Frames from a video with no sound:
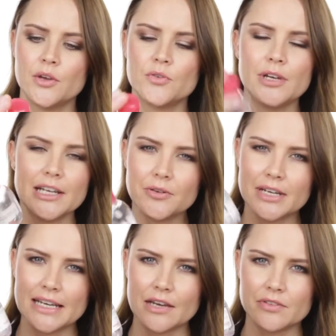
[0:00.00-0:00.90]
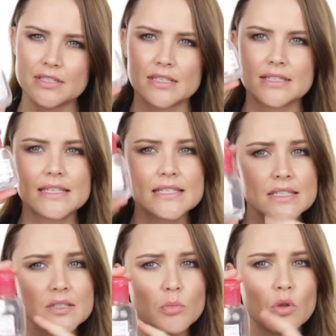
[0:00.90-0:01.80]
Really, really love this. This is
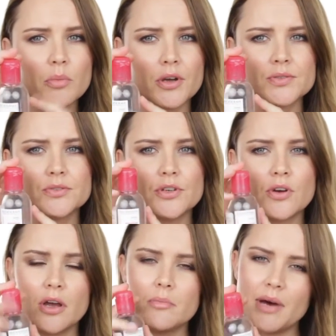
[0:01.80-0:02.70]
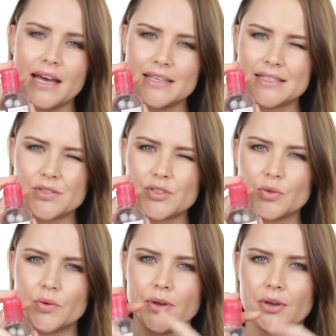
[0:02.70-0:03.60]
a small bottle, you can't buy this in
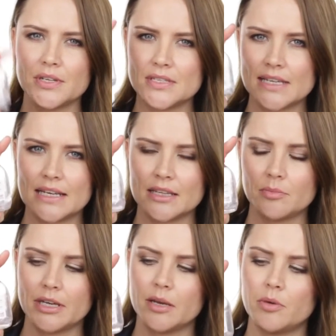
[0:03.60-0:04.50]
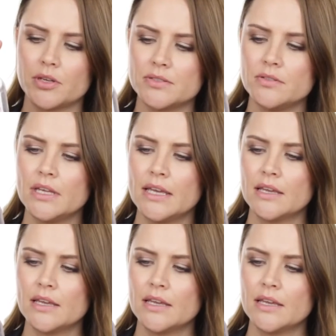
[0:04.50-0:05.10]
store, they only sell it the bigger bottle.